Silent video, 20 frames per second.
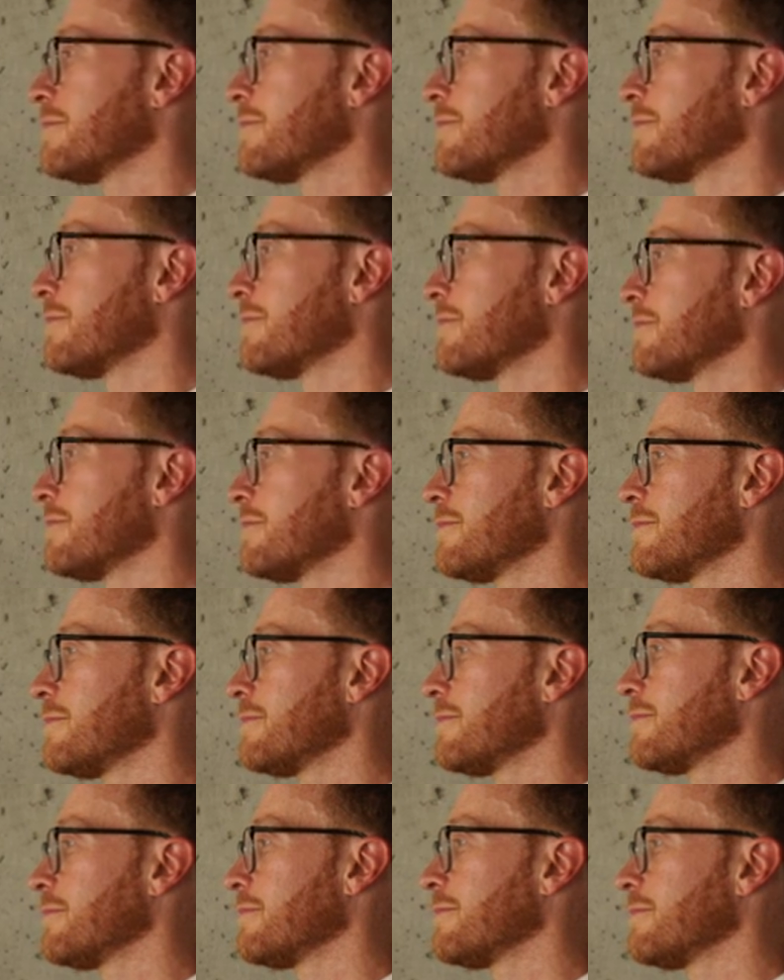
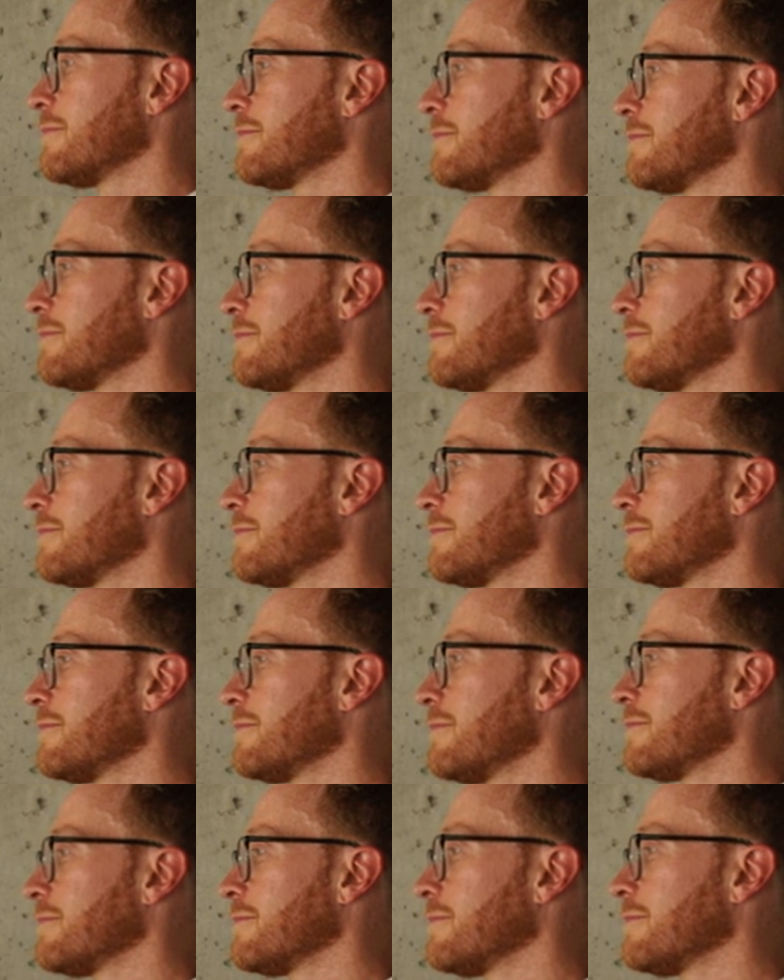
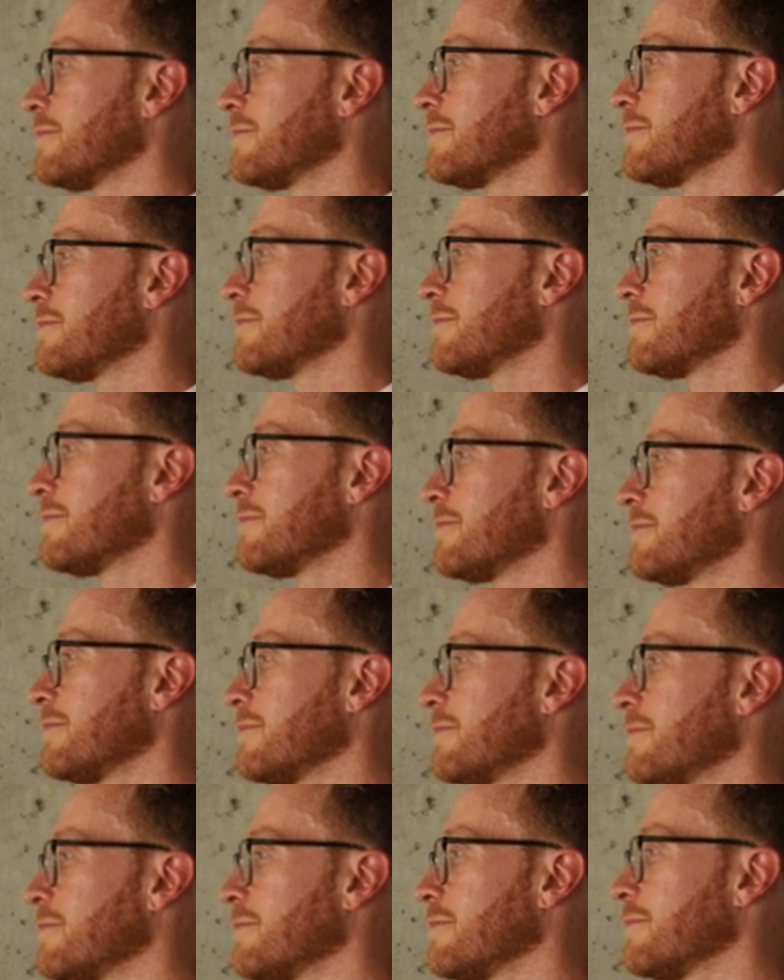
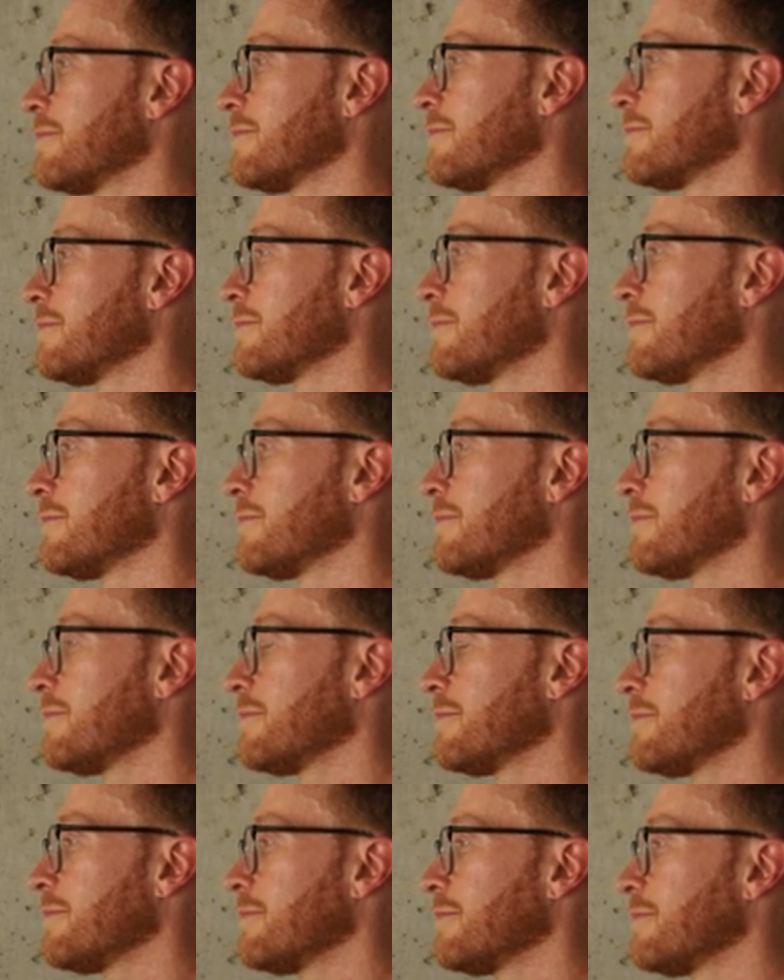
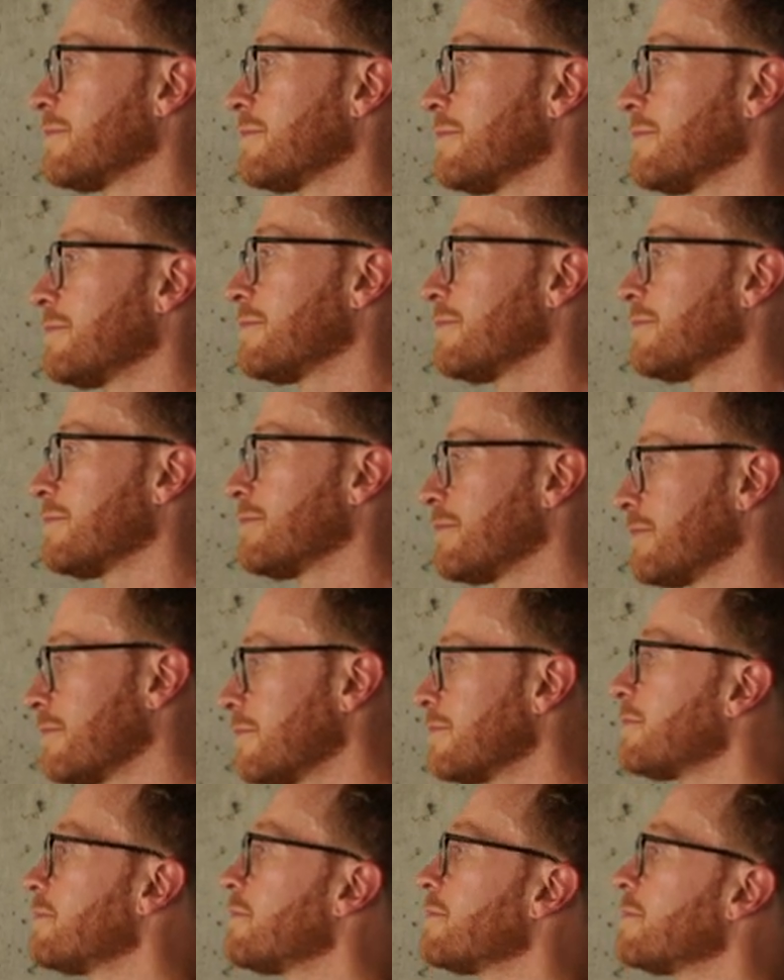
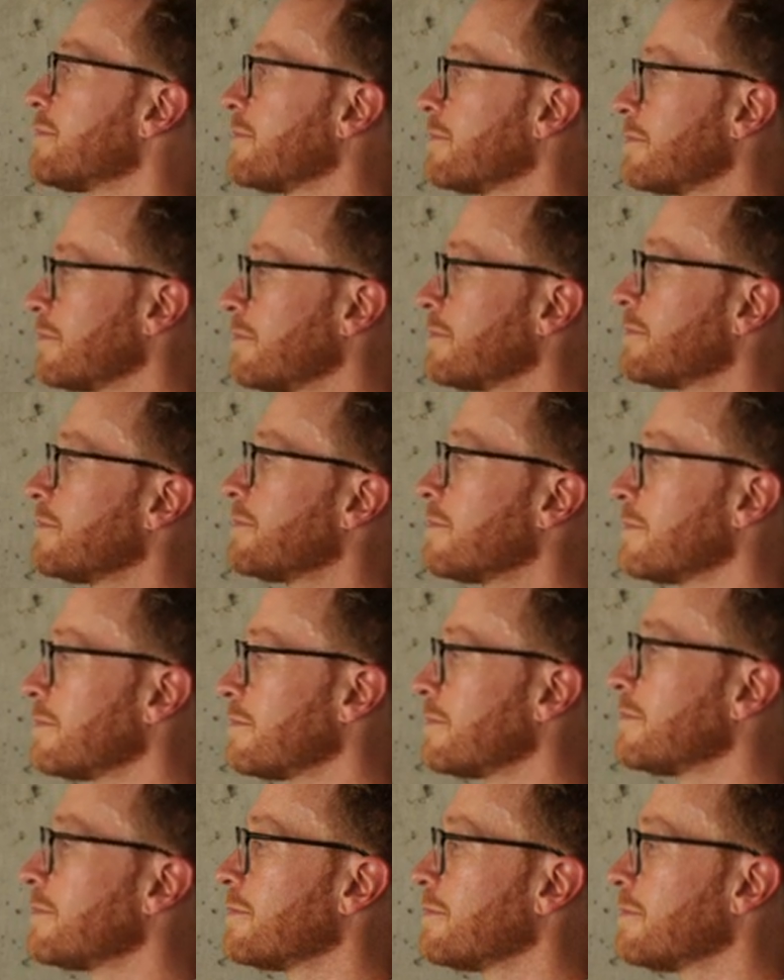
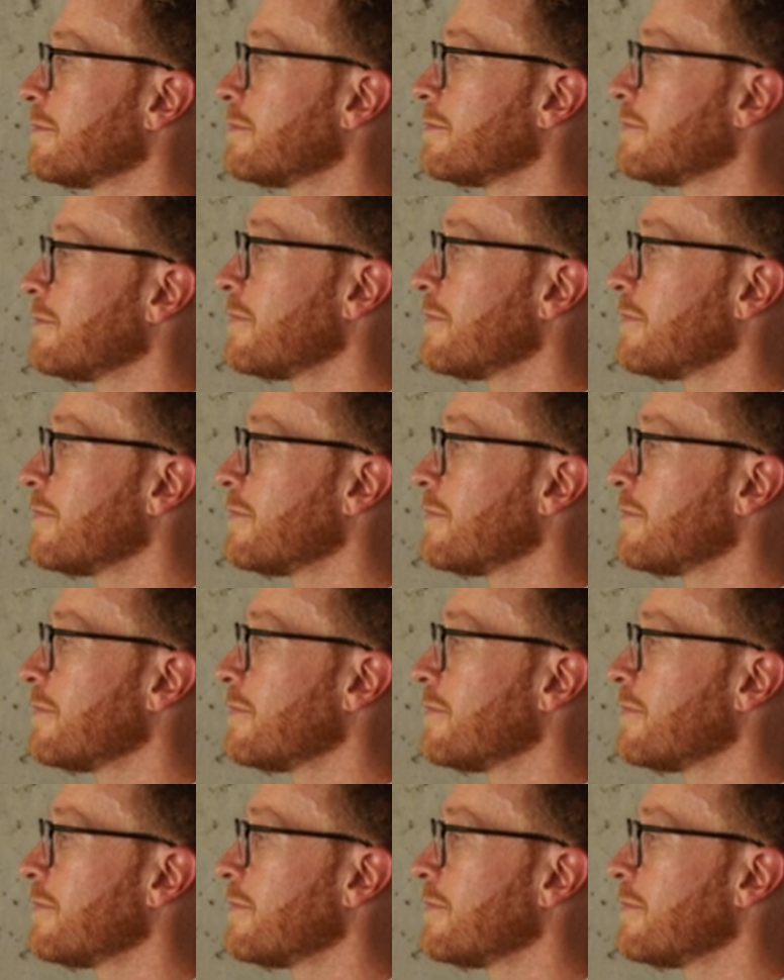(not speaking)